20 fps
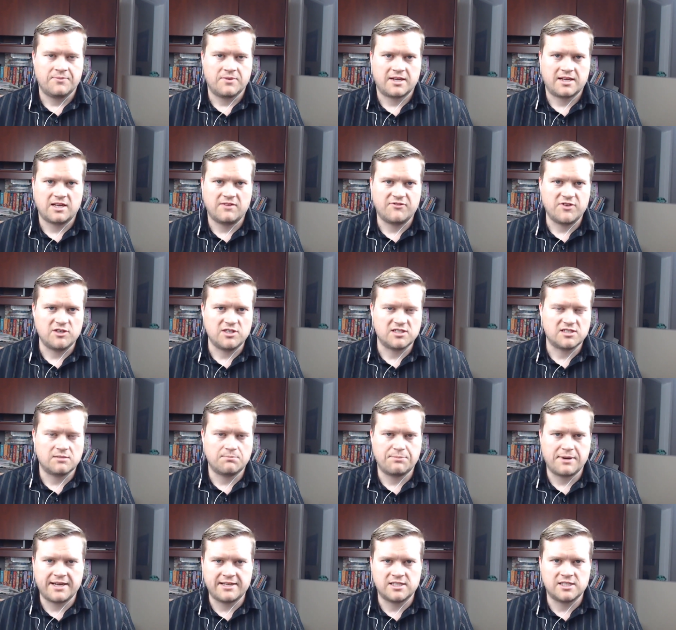Like if you just
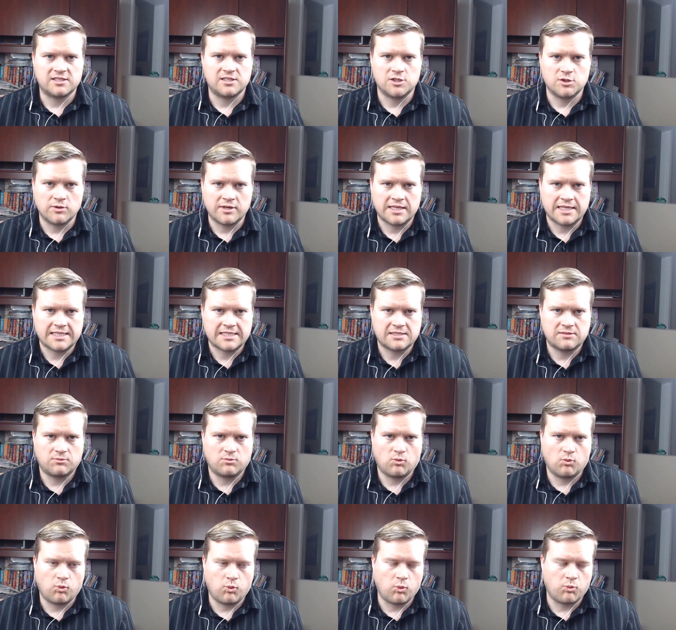spent just doing these,
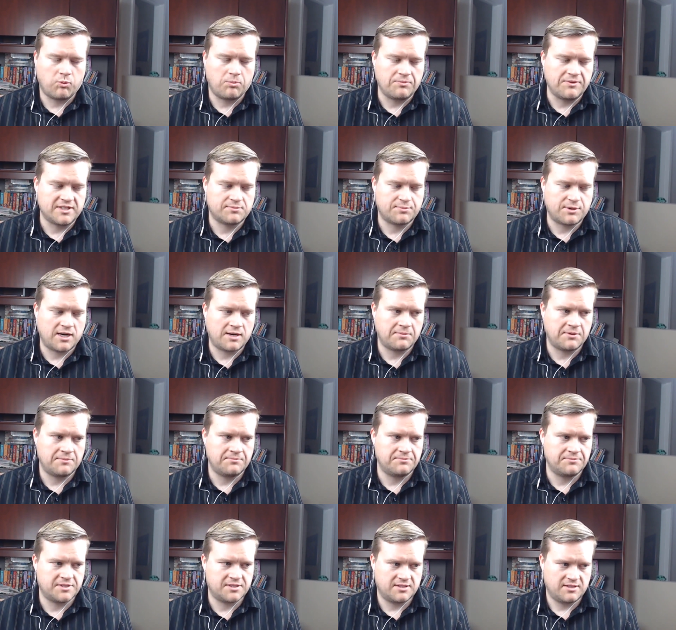these
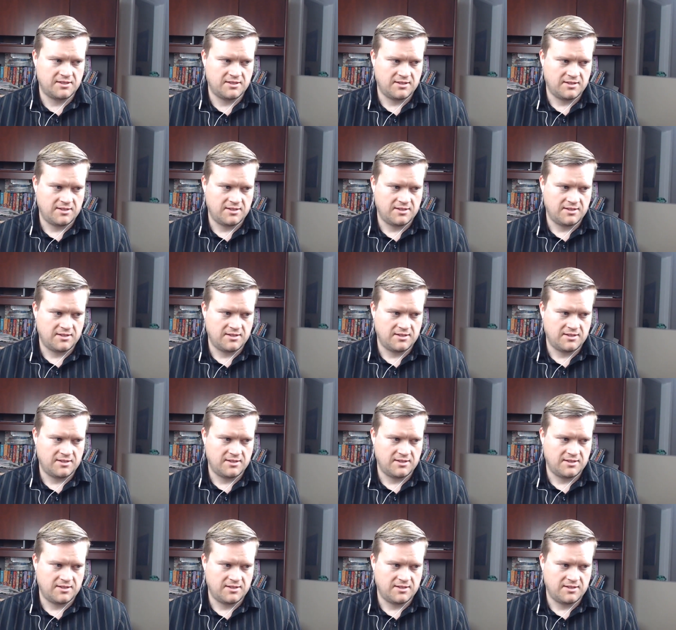problems